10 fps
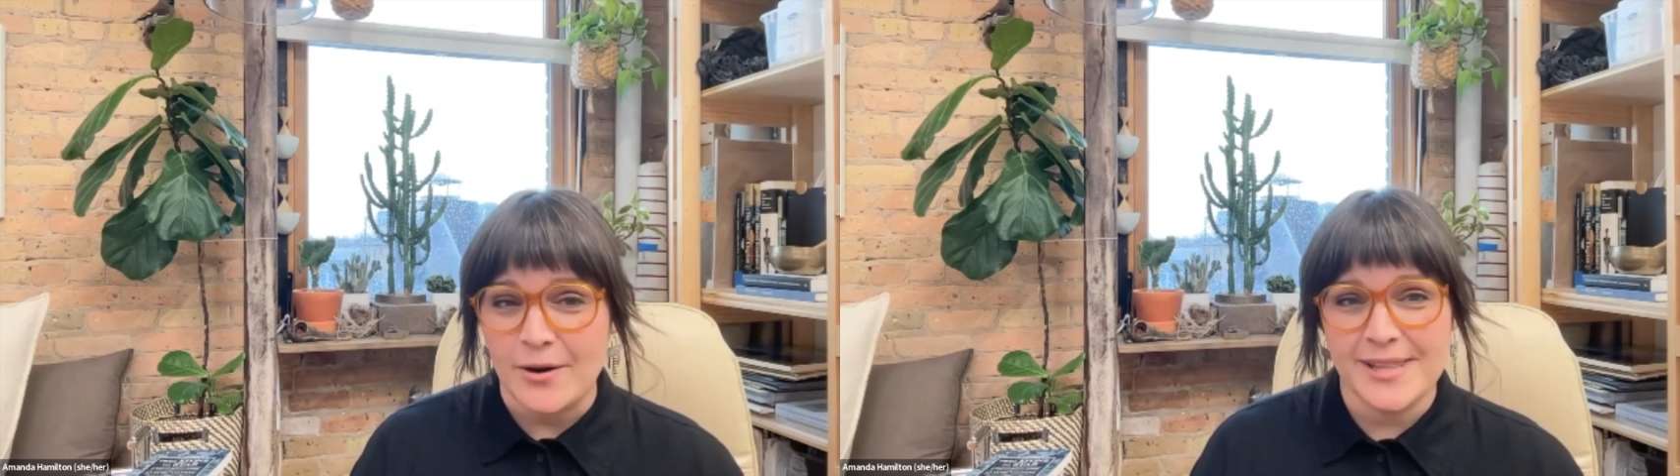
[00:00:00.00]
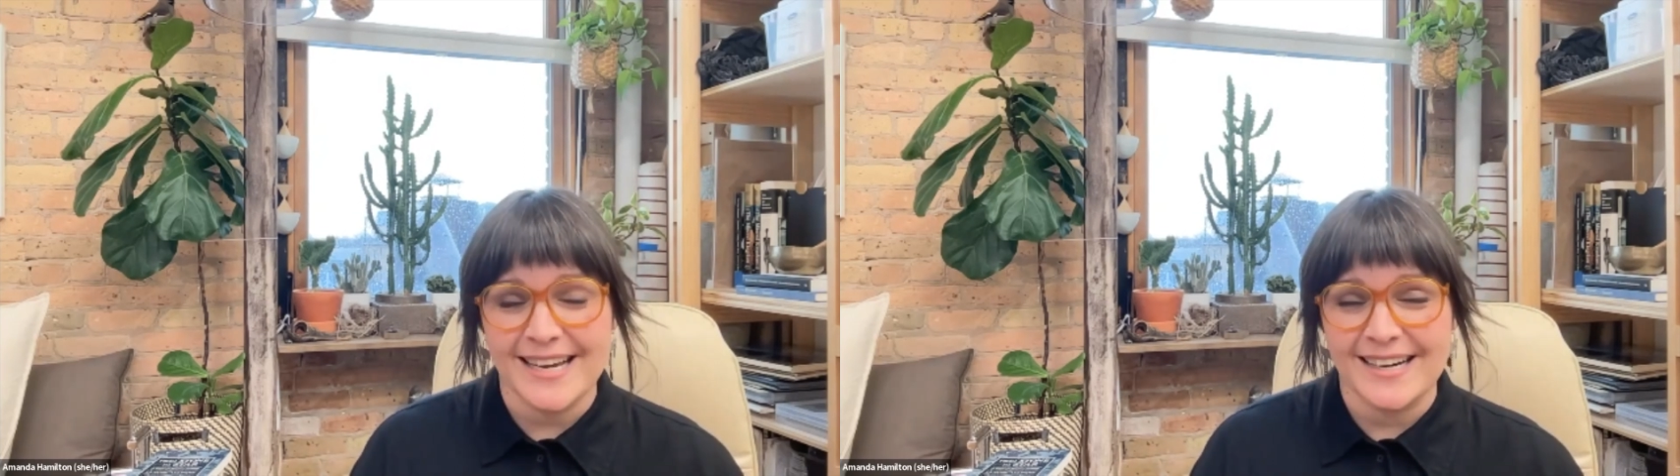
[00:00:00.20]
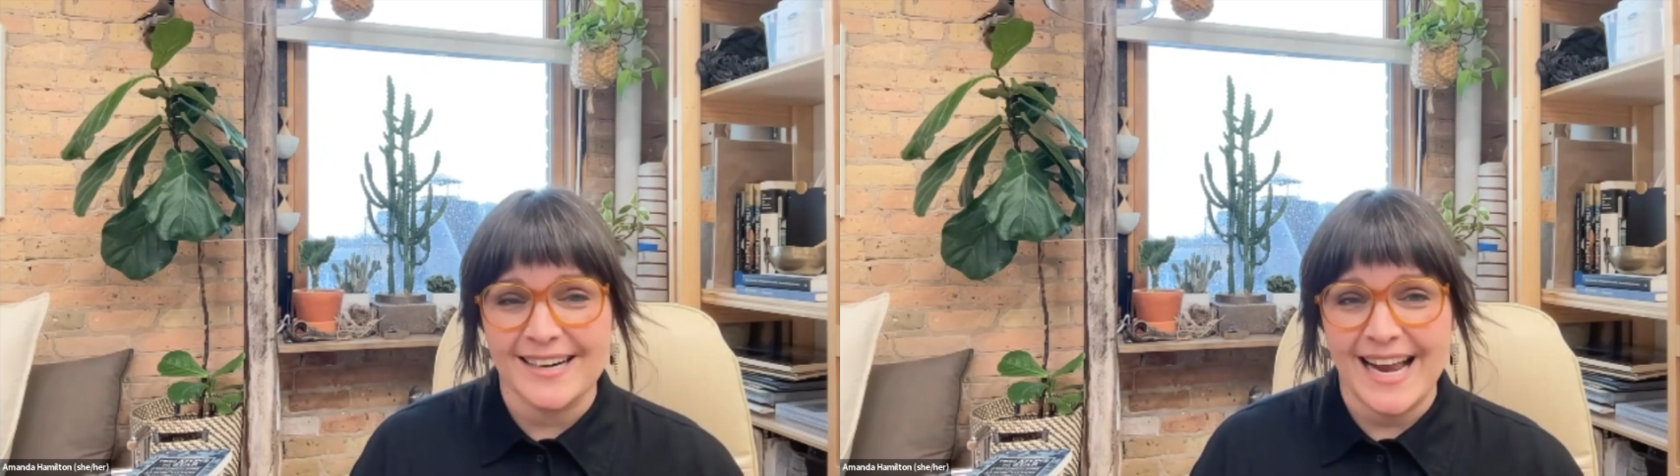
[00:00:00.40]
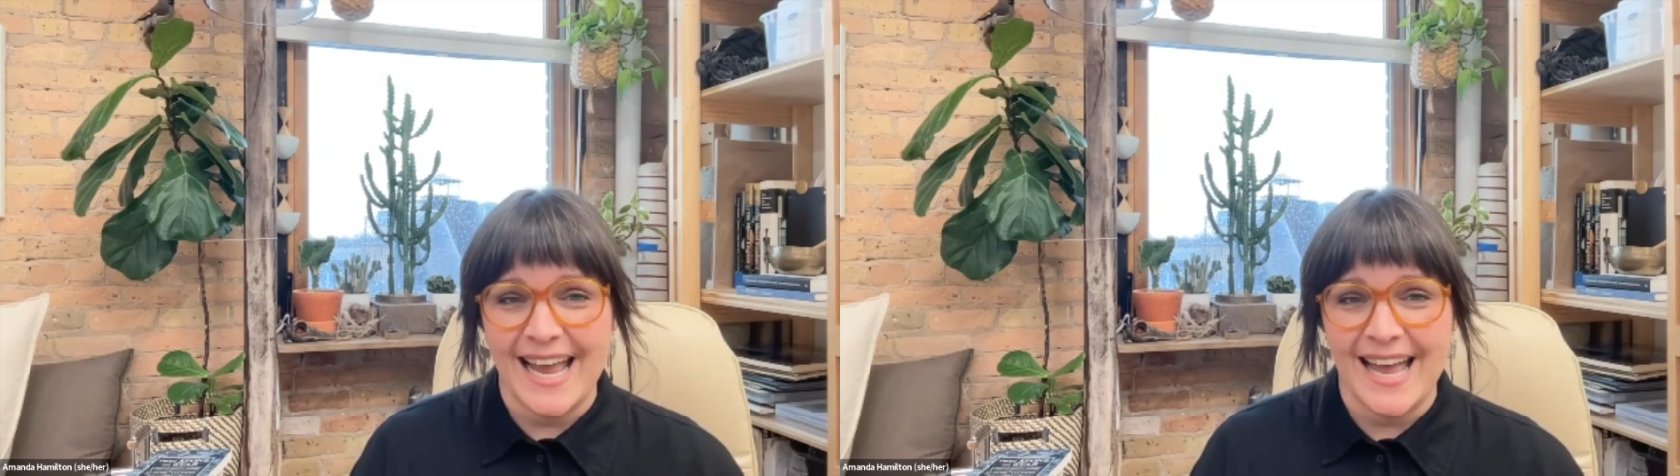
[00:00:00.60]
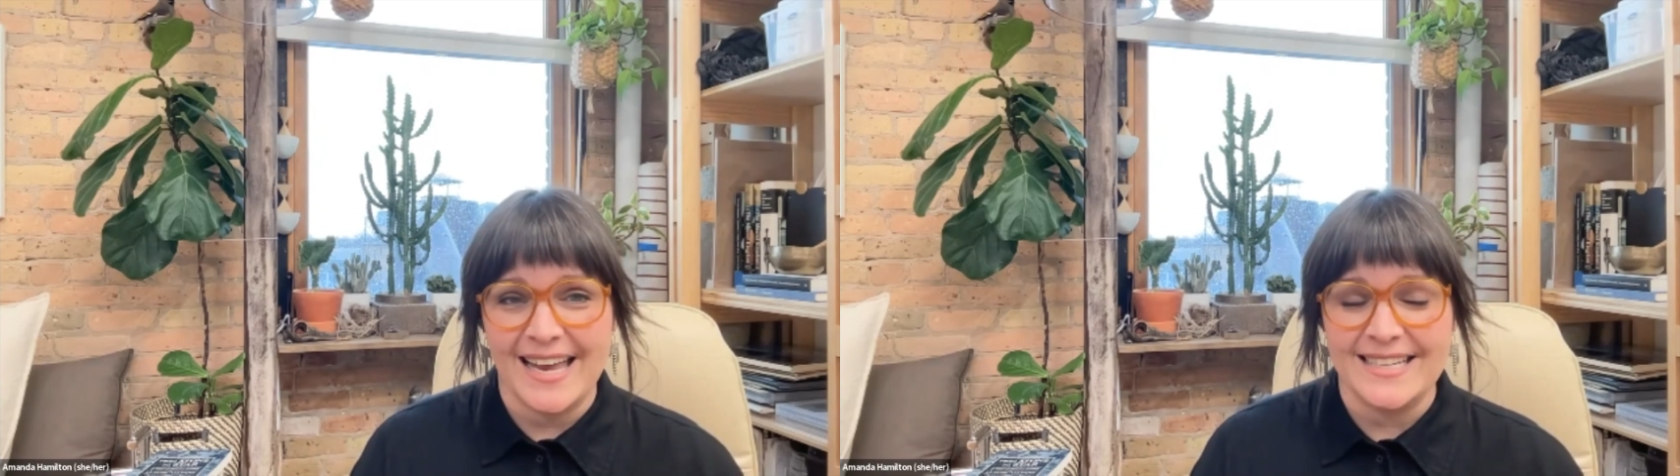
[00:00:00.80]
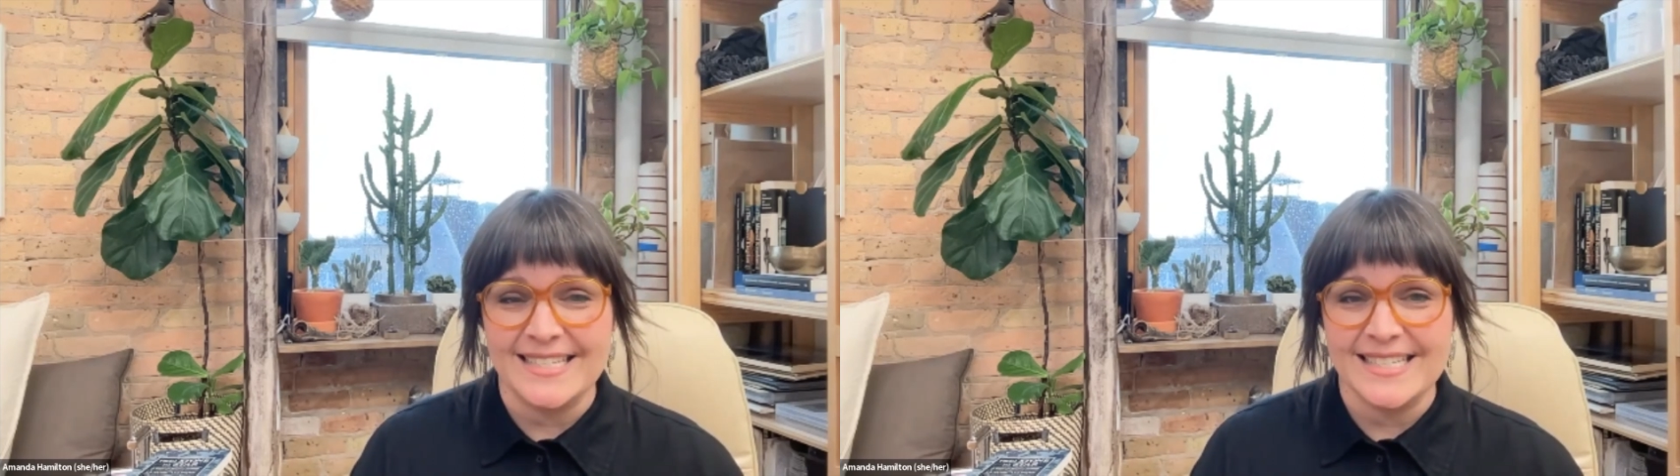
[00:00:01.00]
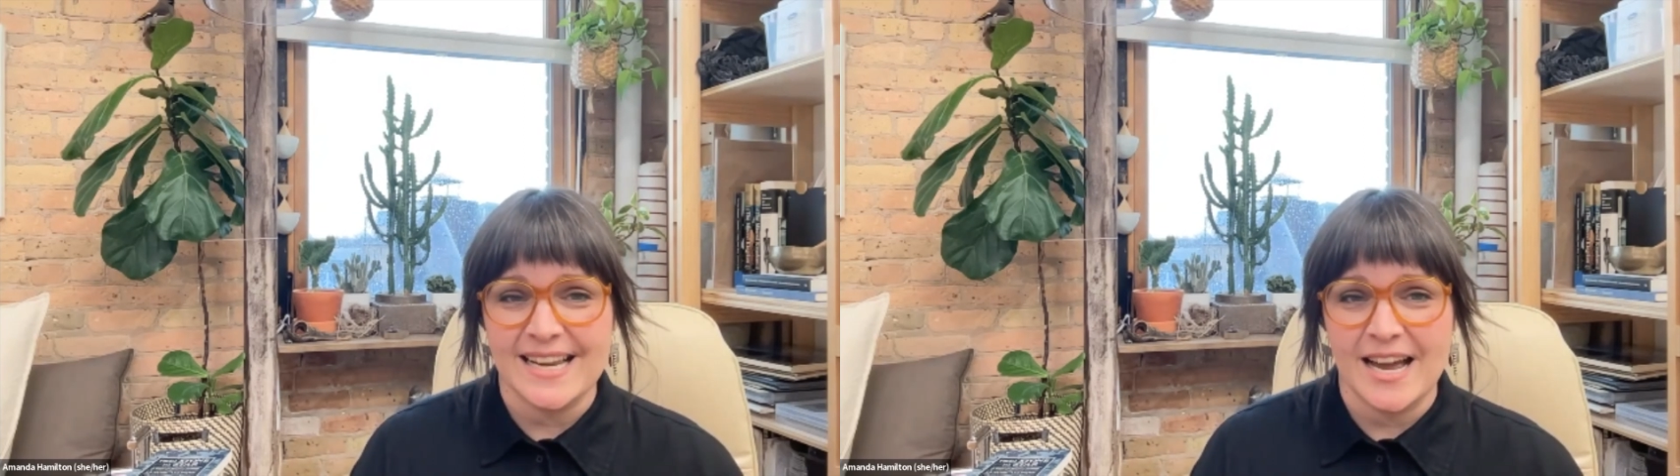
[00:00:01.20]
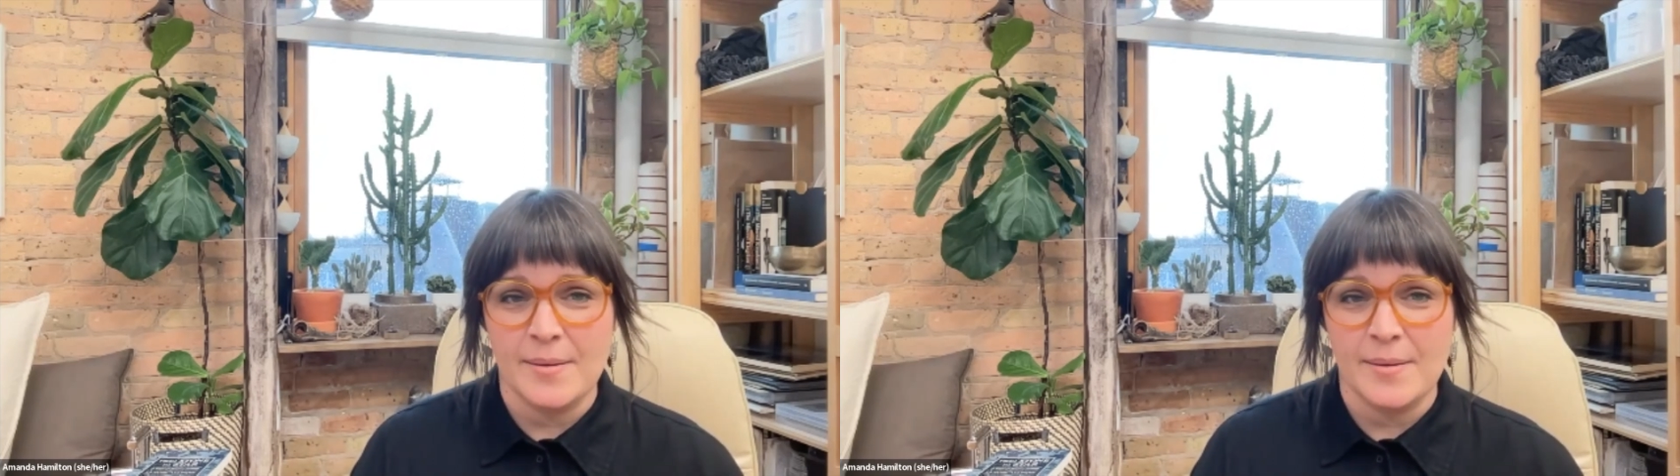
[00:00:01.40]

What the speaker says: out there and